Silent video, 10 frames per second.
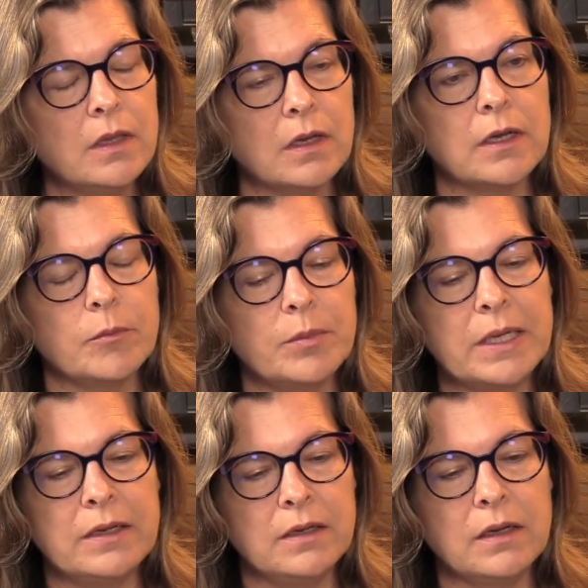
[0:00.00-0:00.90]
Um,
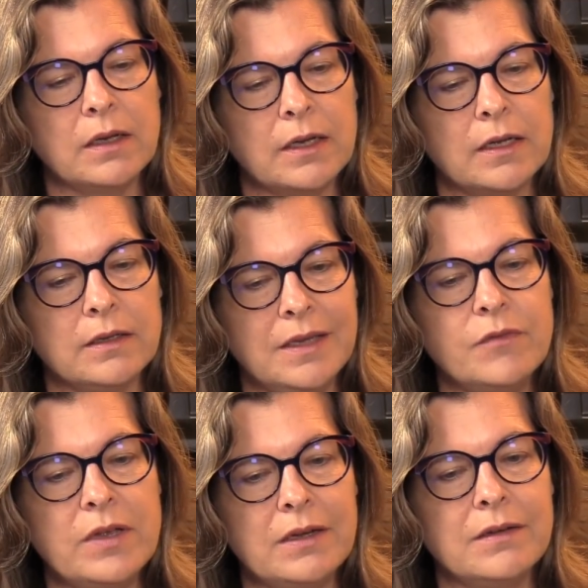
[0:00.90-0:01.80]
but uh,
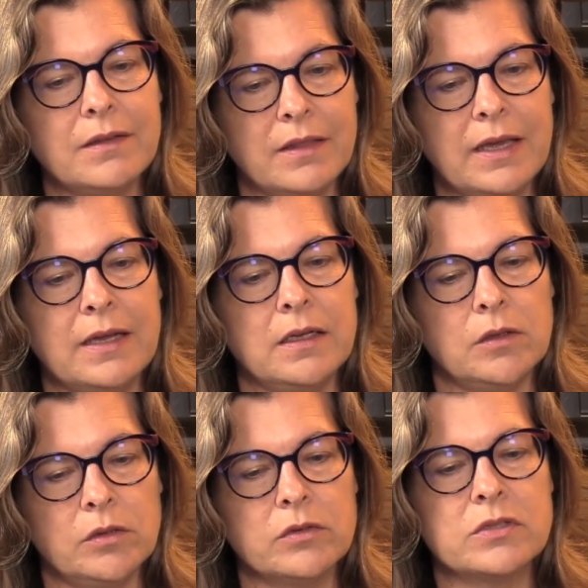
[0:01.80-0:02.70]
given that
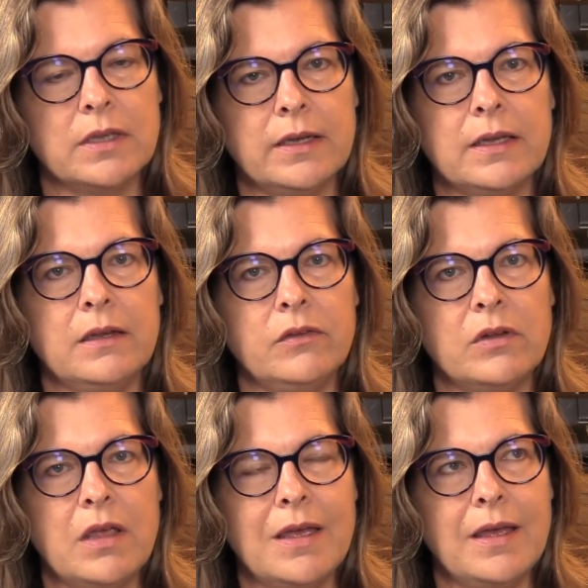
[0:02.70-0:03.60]
it looks like it is
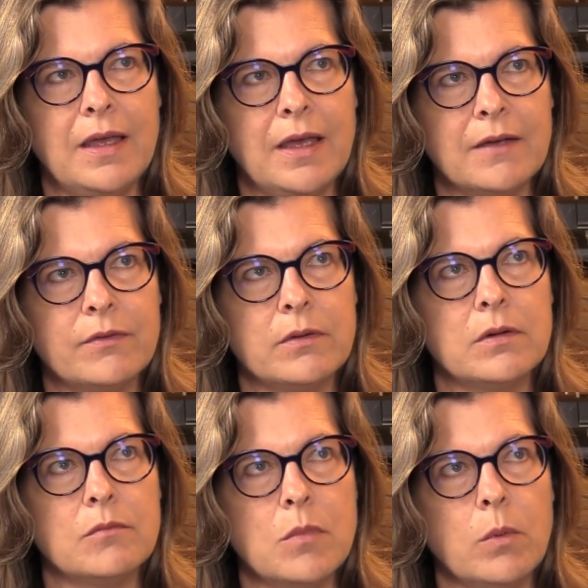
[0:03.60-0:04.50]
an
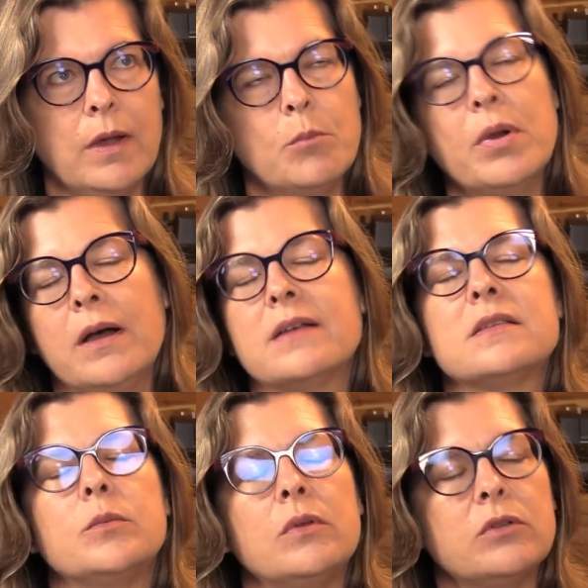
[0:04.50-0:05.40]
ever more
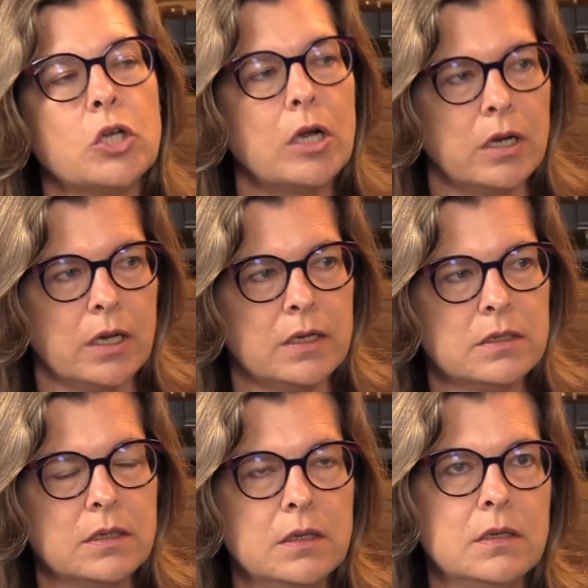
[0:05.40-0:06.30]
impossible
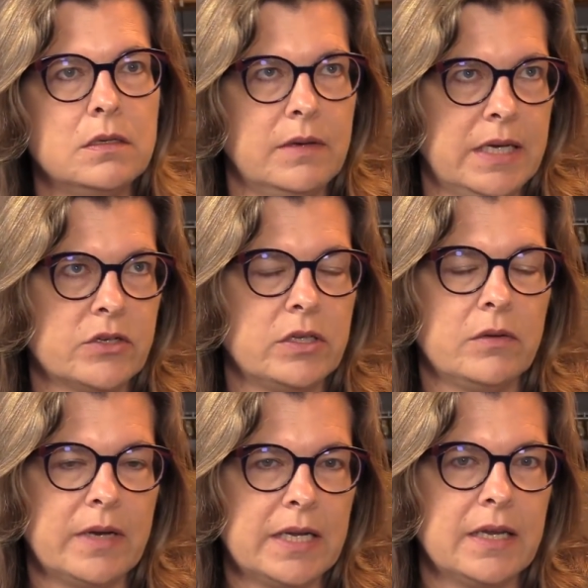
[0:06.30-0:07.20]
target to
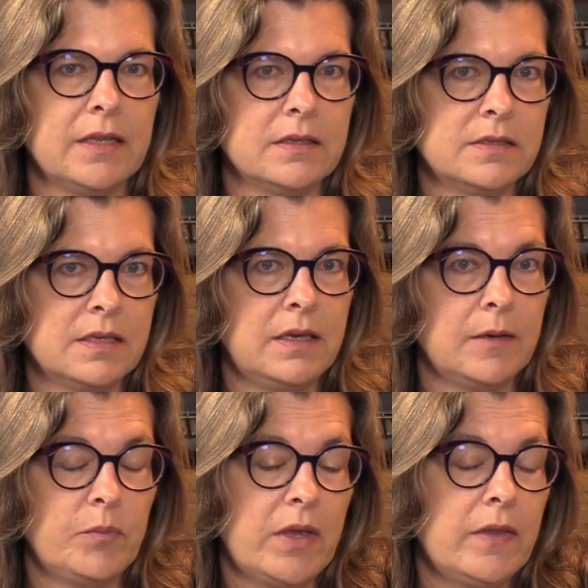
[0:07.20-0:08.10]
actually eradicate this
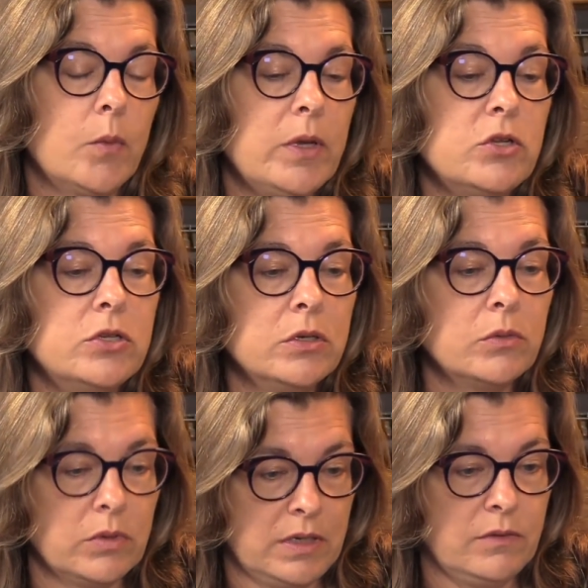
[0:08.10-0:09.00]
thing, and that we
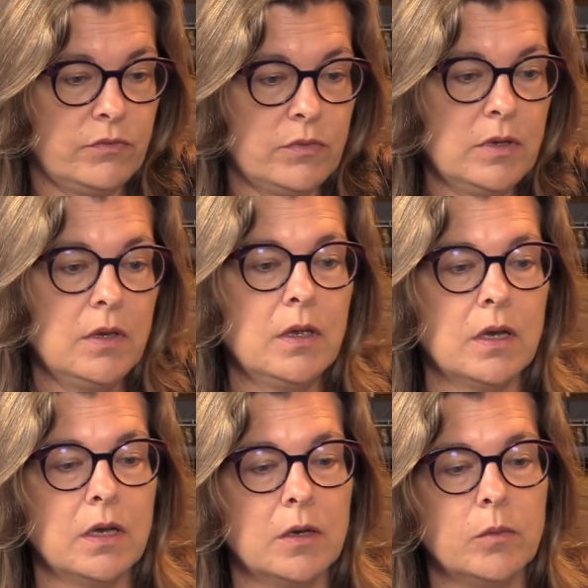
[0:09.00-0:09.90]
do live
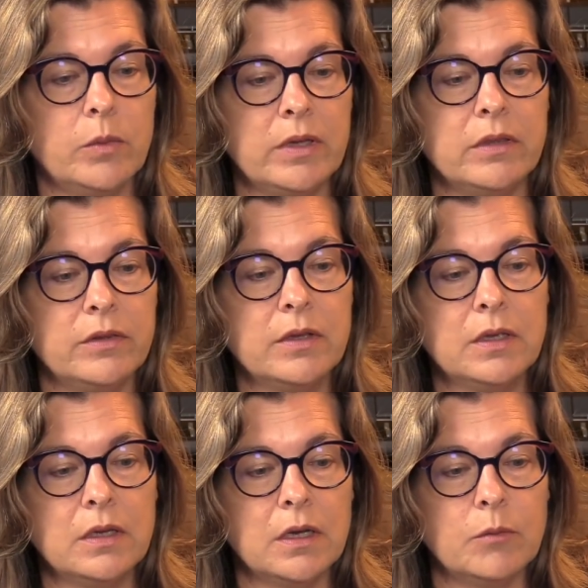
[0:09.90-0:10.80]
uh, with
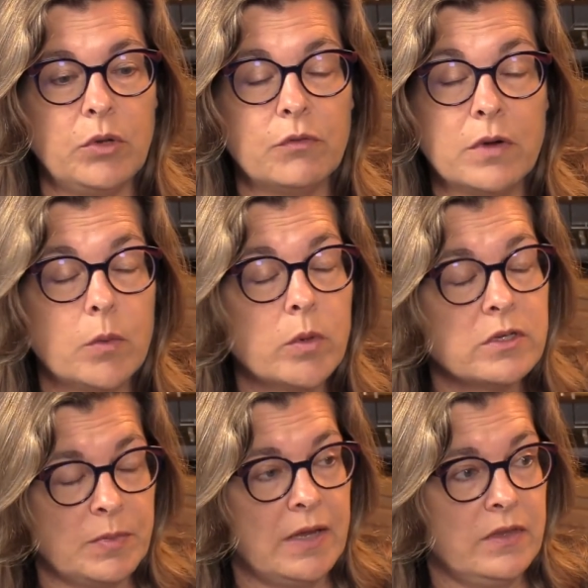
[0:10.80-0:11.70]
um, you know far
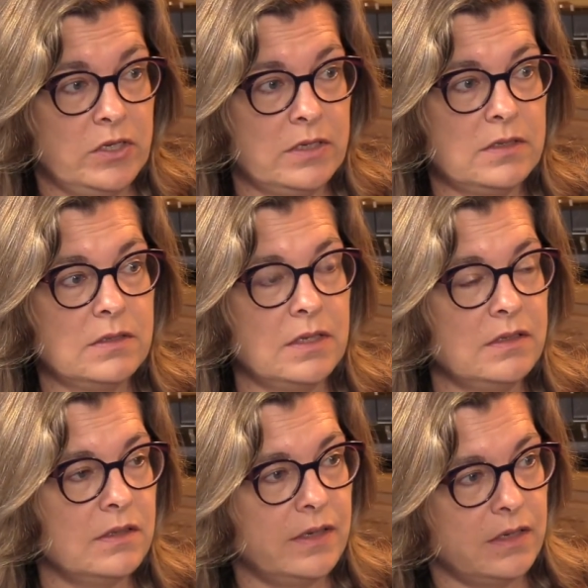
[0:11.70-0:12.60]
worse pathogens,
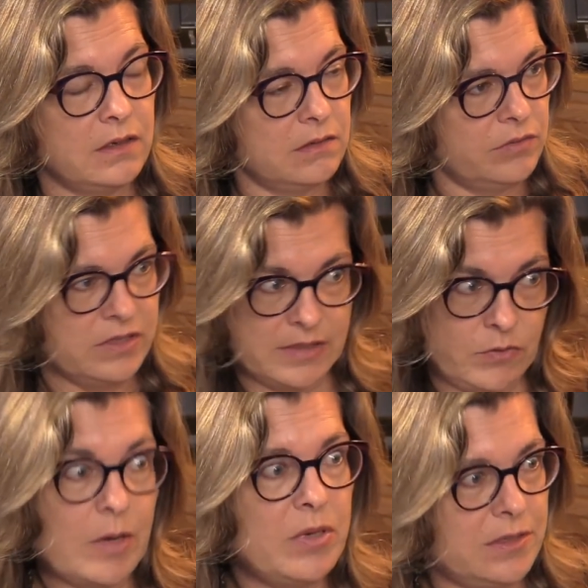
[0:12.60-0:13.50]
things like things
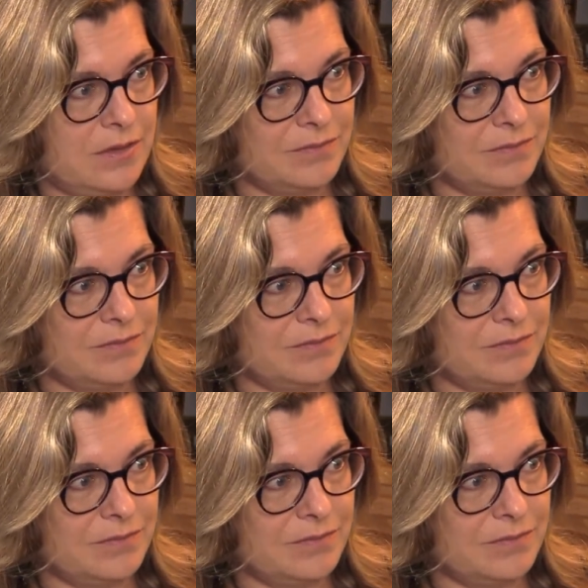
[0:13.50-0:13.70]
like rabies.